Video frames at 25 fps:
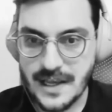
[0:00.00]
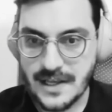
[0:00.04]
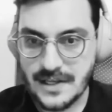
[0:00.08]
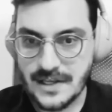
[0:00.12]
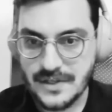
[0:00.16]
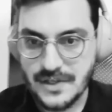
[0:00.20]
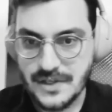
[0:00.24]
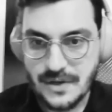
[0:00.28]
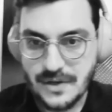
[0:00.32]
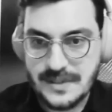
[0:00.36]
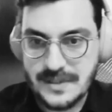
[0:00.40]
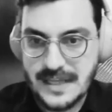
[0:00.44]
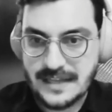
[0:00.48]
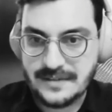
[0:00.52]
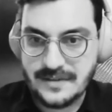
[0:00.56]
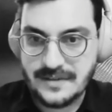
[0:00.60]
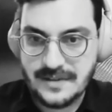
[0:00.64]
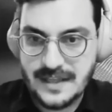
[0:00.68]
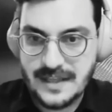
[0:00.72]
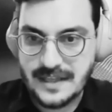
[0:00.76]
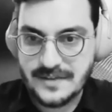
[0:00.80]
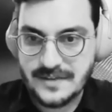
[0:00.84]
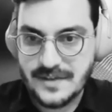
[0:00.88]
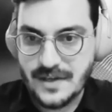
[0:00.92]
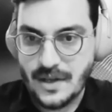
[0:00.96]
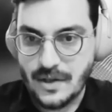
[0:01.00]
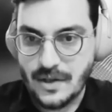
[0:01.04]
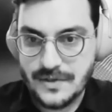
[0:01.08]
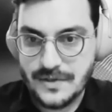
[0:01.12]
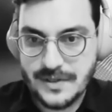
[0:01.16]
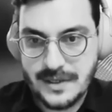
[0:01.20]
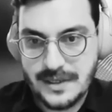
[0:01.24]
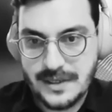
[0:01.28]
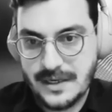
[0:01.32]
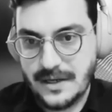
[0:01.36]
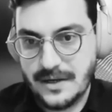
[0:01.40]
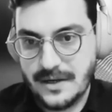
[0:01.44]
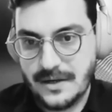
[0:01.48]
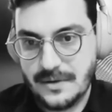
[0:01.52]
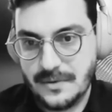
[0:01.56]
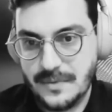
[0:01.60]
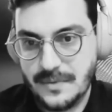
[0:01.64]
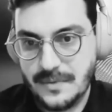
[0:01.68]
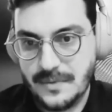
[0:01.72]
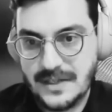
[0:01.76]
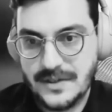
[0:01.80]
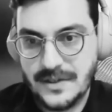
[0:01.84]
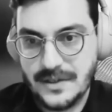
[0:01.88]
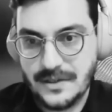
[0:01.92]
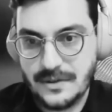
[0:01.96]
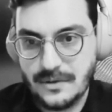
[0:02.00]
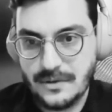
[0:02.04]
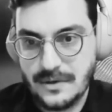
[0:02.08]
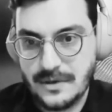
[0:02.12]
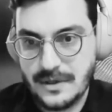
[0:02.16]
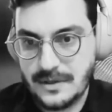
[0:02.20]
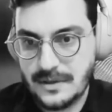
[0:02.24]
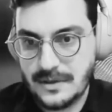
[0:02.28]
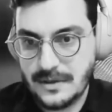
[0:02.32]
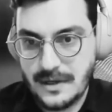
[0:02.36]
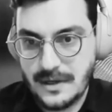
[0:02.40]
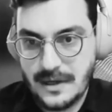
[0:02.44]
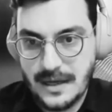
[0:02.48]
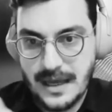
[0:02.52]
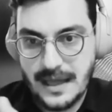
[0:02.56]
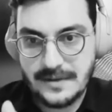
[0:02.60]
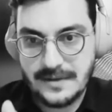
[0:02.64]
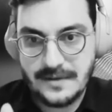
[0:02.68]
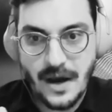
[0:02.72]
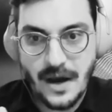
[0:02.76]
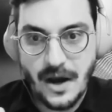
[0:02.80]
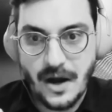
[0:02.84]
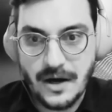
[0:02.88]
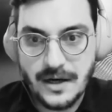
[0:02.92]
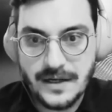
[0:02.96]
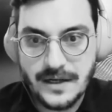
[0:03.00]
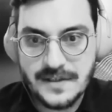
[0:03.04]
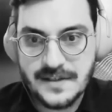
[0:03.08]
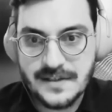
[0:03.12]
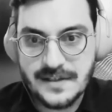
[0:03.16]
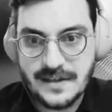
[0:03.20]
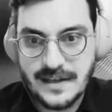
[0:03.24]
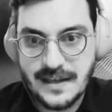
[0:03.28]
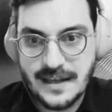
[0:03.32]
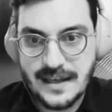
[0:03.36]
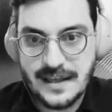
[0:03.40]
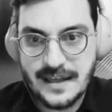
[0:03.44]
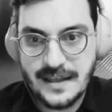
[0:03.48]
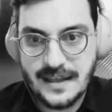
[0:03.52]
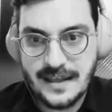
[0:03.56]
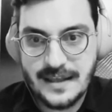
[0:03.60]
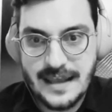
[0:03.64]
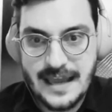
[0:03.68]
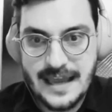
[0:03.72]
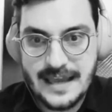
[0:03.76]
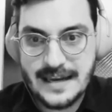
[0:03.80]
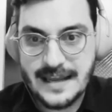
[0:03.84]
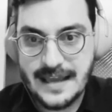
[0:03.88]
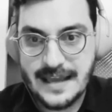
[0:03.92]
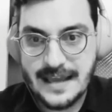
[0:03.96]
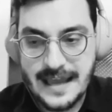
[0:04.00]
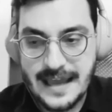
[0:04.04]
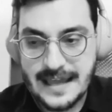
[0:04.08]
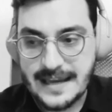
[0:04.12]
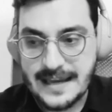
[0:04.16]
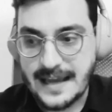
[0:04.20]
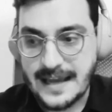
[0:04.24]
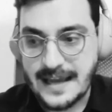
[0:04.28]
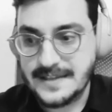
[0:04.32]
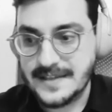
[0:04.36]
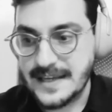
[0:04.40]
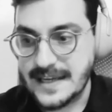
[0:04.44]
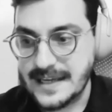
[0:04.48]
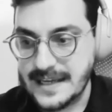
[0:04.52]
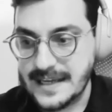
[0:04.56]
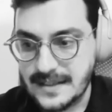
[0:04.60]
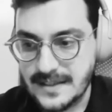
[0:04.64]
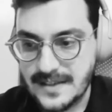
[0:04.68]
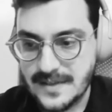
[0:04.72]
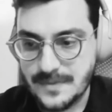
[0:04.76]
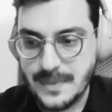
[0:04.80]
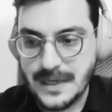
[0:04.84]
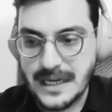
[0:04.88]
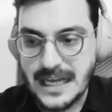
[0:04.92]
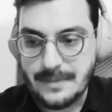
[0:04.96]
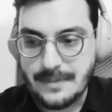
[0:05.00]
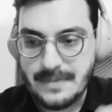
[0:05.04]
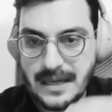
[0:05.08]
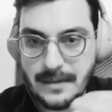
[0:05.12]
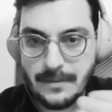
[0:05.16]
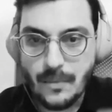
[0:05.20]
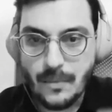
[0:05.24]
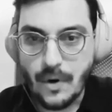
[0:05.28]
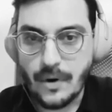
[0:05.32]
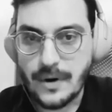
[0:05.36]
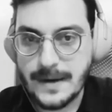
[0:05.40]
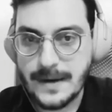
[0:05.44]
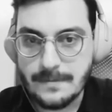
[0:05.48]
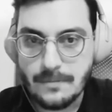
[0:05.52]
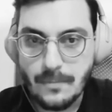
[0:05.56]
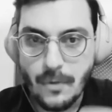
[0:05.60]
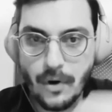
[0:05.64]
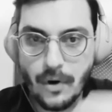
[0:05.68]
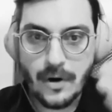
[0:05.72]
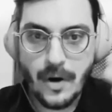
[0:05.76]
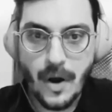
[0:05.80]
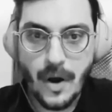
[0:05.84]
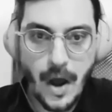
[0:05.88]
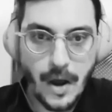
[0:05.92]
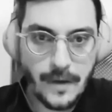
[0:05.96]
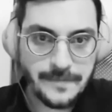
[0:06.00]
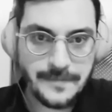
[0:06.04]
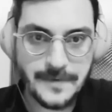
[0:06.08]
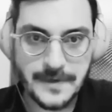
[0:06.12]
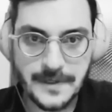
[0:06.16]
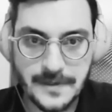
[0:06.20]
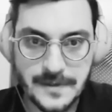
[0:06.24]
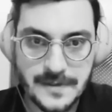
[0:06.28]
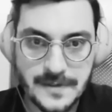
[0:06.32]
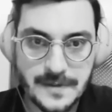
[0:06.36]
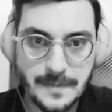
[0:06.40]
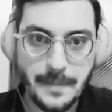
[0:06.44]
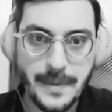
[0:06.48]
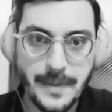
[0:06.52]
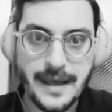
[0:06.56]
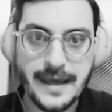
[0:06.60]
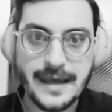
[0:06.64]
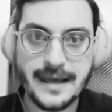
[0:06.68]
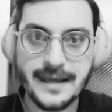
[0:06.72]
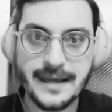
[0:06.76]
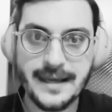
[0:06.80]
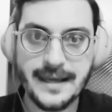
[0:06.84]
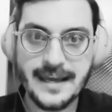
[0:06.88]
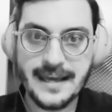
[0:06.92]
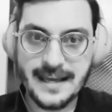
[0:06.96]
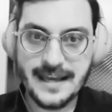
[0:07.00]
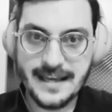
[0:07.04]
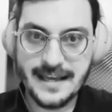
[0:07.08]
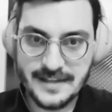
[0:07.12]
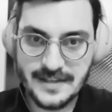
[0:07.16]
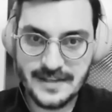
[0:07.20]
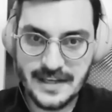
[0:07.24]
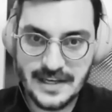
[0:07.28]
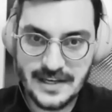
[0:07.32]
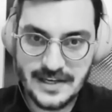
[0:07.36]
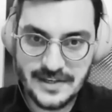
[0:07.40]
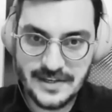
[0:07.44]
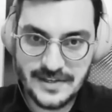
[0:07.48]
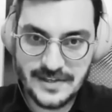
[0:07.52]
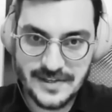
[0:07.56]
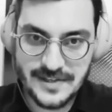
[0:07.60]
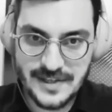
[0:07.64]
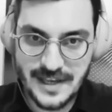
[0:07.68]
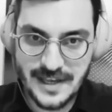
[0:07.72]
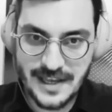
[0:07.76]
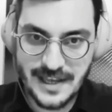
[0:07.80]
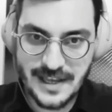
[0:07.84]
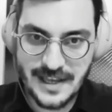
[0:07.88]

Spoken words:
So that's also another way to look at art, and I think it's becoming more and more obvious by these